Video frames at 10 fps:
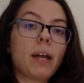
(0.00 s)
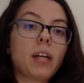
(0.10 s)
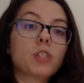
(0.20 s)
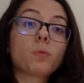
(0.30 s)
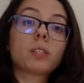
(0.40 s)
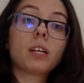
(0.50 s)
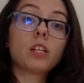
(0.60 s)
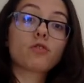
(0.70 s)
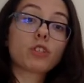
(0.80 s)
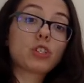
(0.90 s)
but I just want
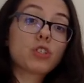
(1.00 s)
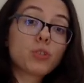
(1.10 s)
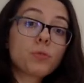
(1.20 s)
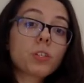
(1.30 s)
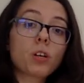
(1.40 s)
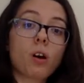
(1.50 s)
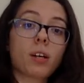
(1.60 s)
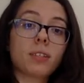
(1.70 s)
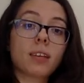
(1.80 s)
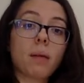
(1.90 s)
to introduce the
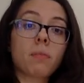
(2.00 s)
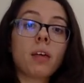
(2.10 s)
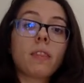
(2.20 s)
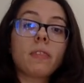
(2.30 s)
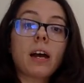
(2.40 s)
concept